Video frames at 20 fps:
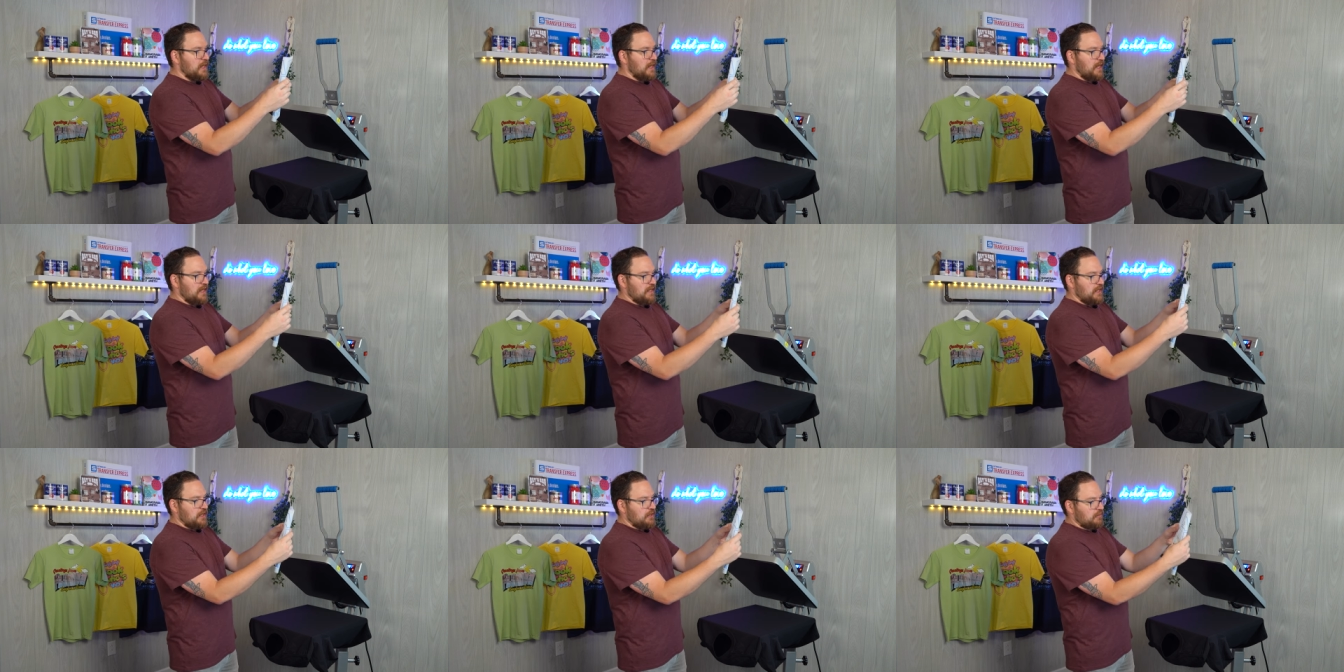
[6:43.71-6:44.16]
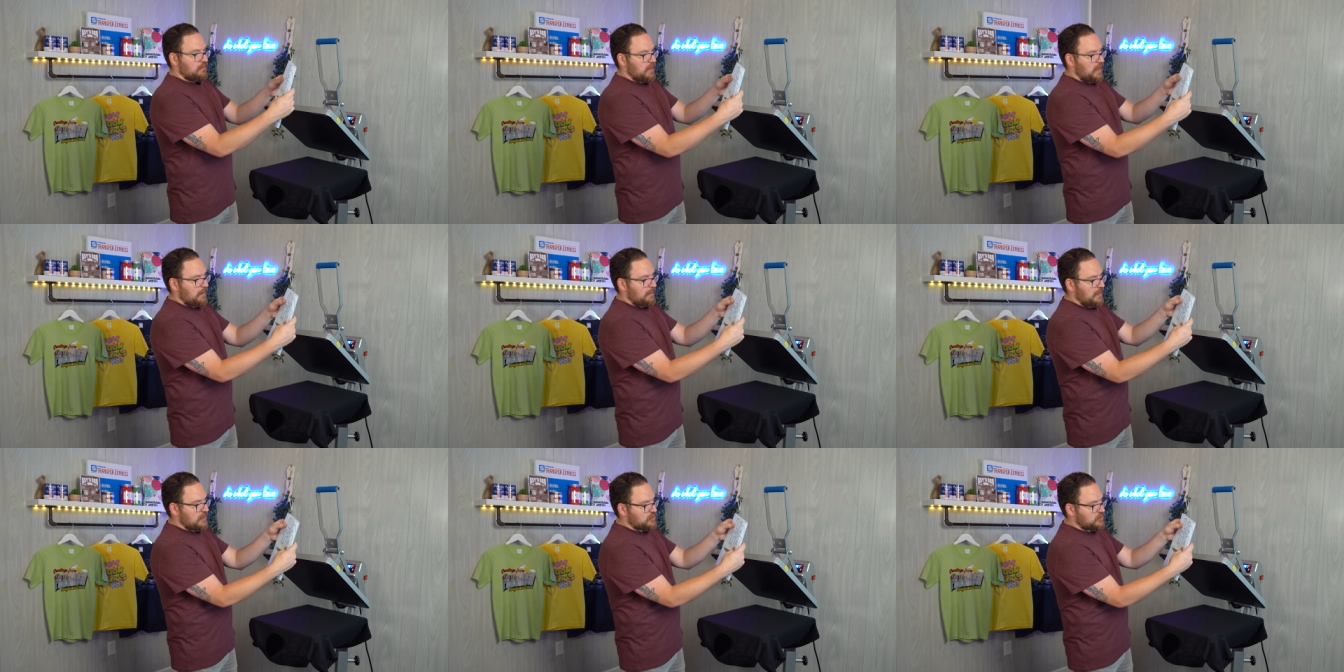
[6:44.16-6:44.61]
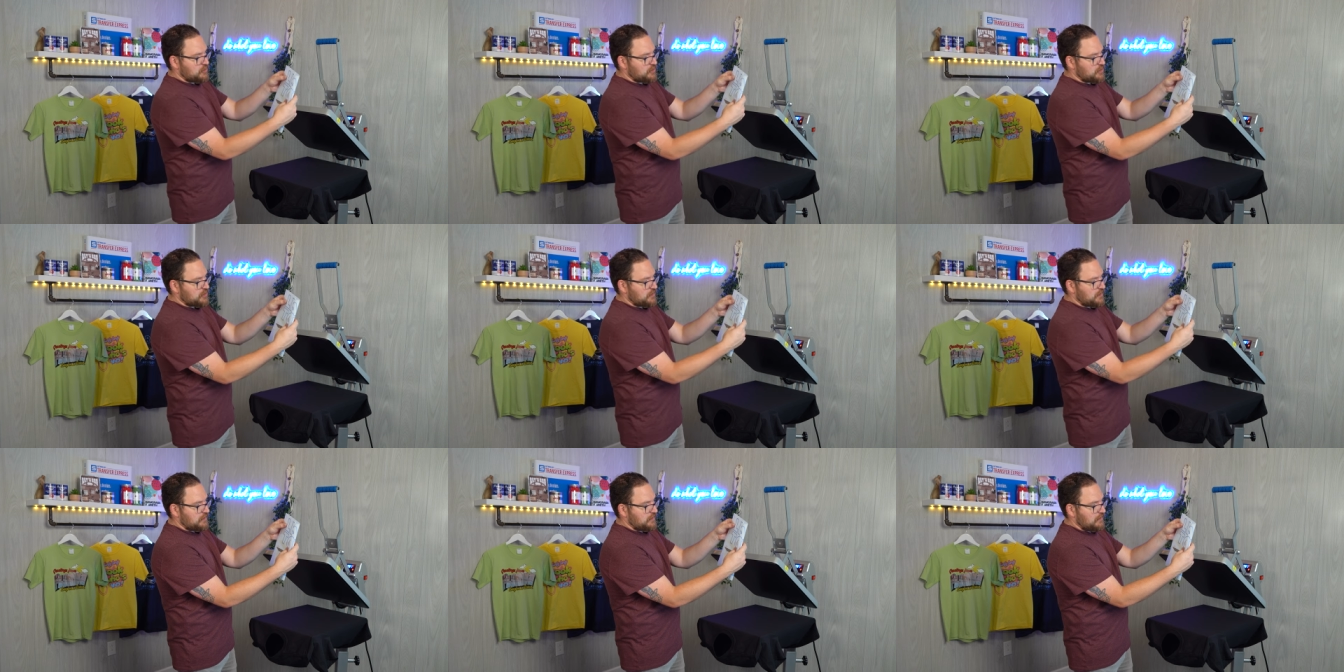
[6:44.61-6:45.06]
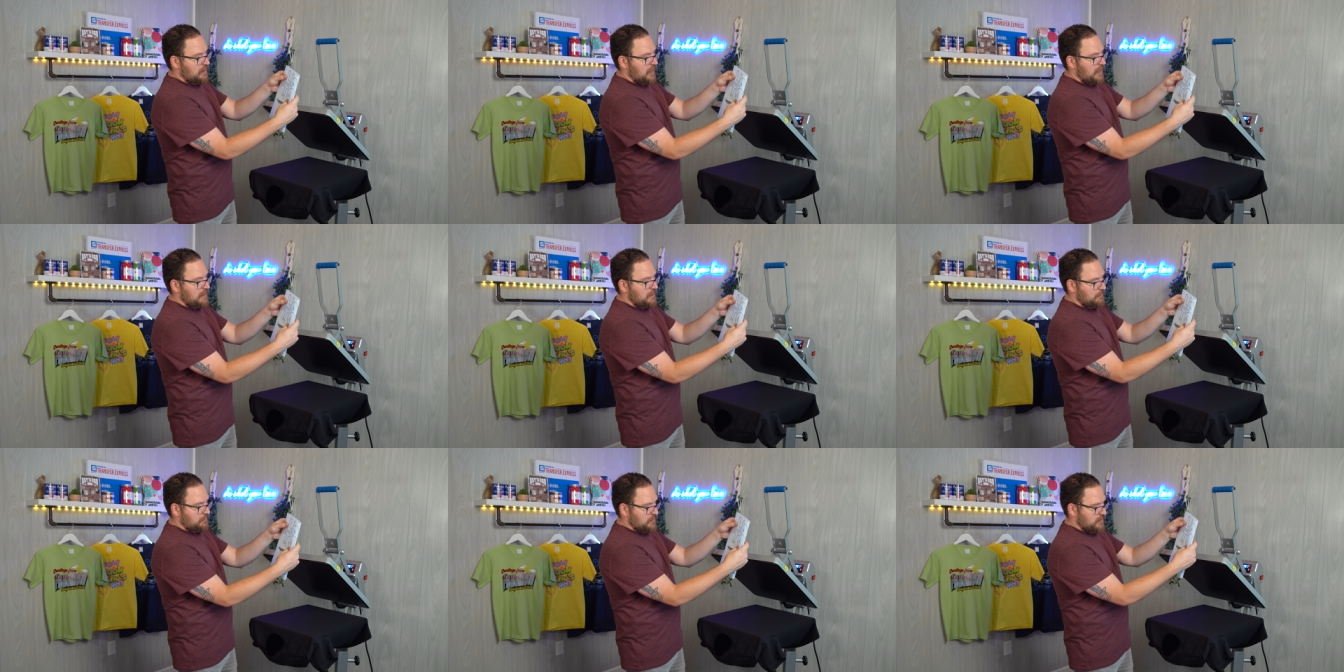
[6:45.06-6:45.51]
And here, I'm actually just gonna
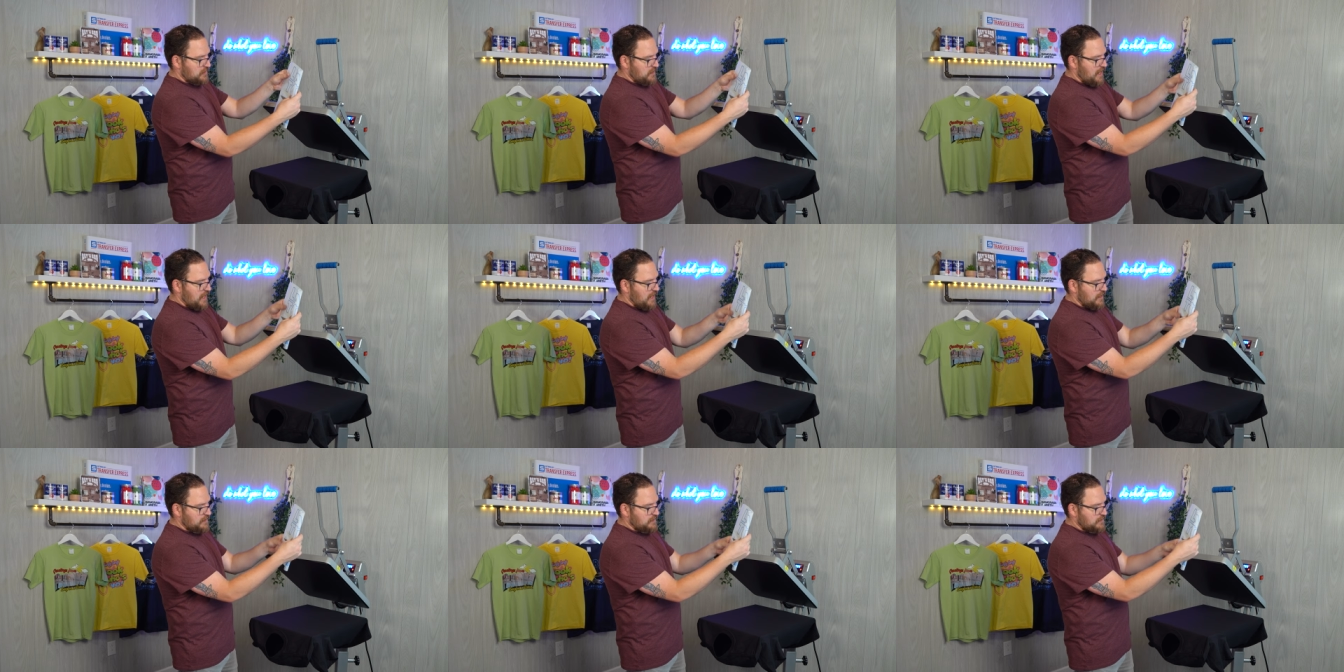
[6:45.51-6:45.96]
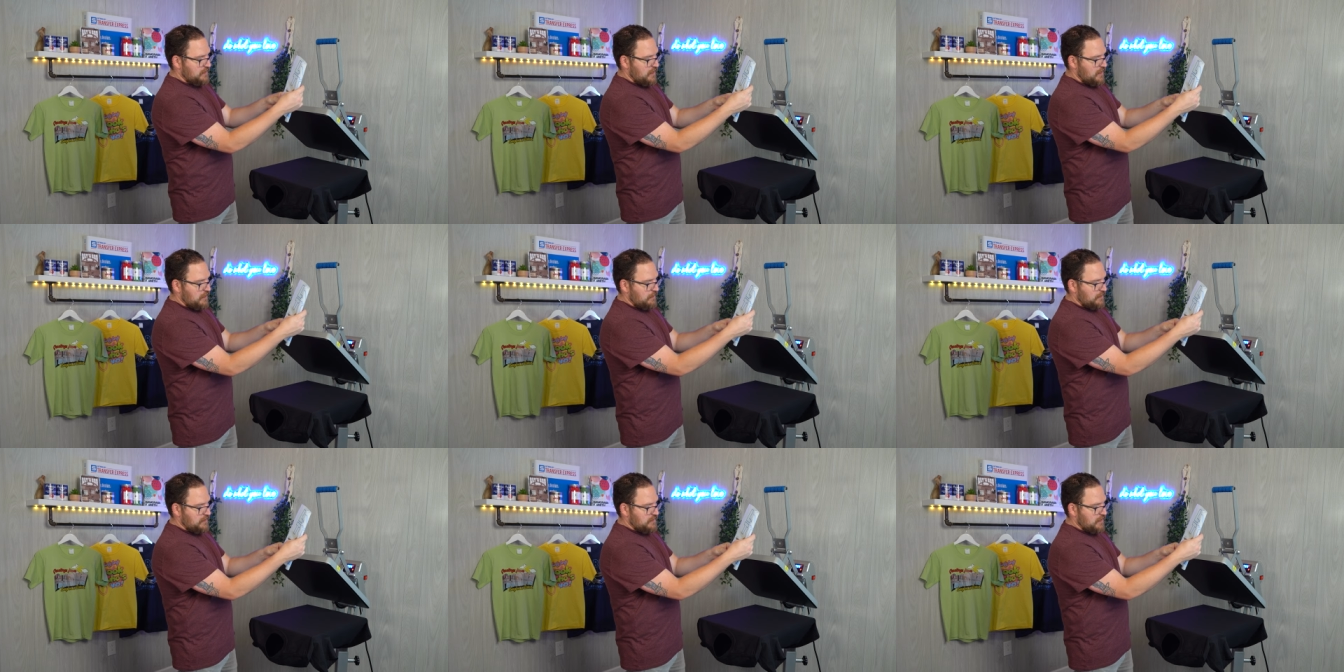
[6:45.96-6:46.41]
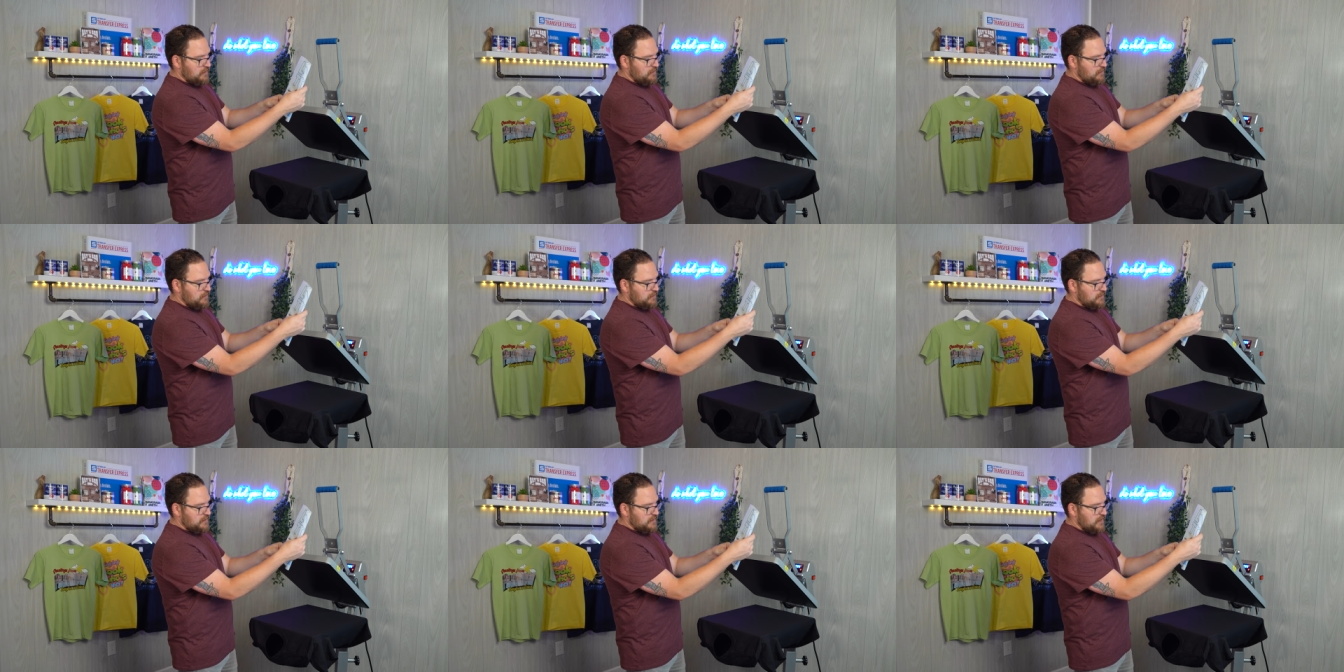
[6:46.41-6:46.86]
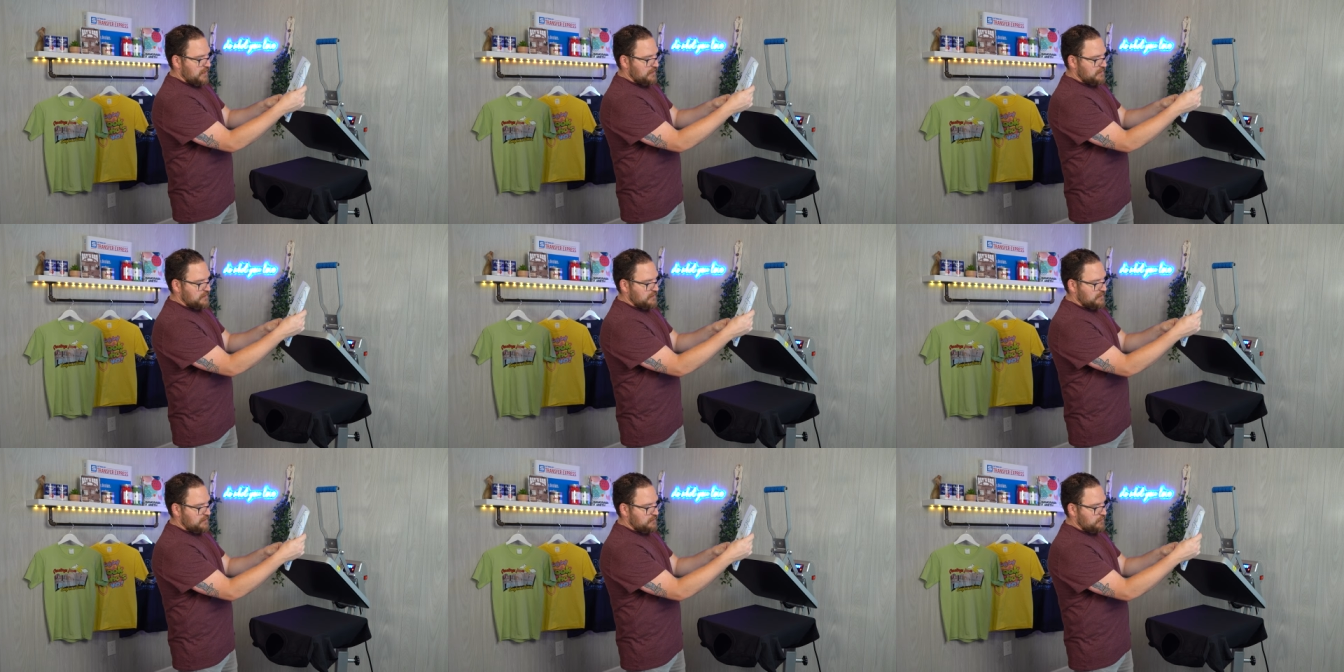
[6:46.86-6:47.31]
line up the text because I know the
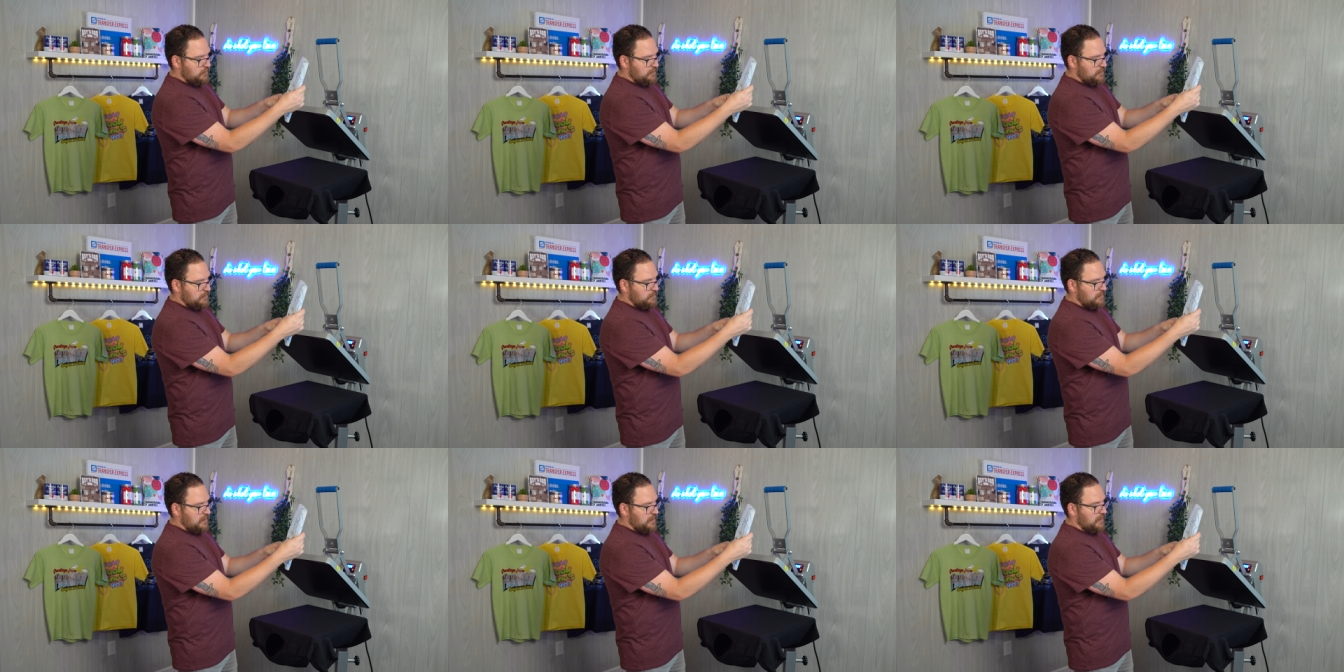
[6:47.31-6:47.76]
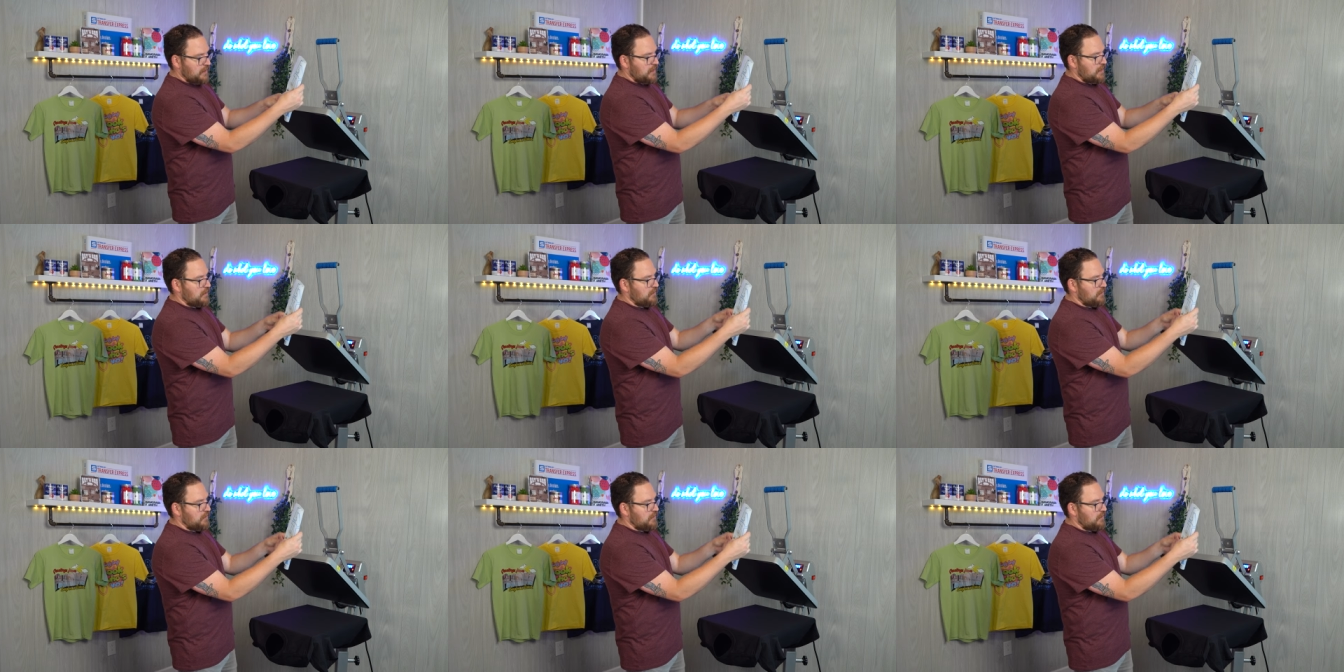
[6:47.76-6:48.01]
text is going to be